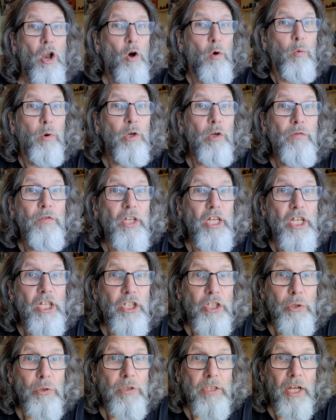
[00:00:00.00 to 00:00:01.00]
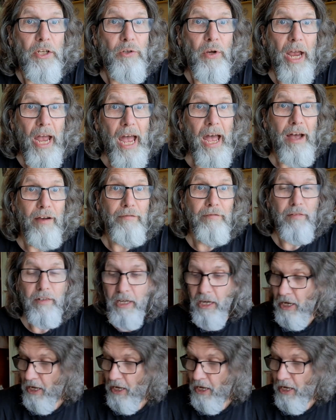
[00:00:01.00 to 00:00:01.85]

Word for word: one of the issues that you have.